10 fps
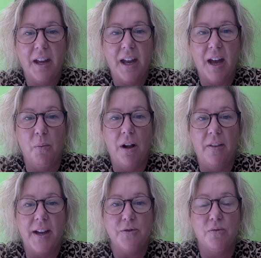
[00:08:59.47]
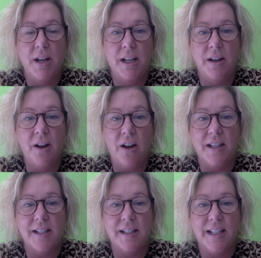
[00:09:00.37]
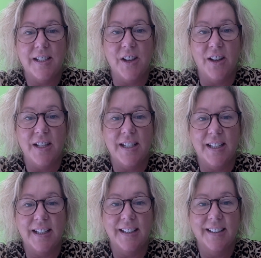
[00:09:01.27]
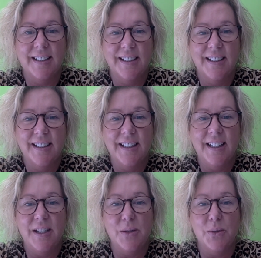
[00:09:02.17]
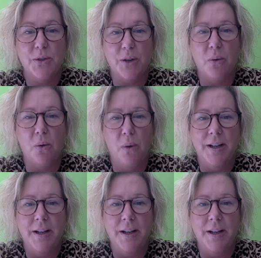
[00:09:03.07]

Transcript: And while that's really nice and exciting, it's also always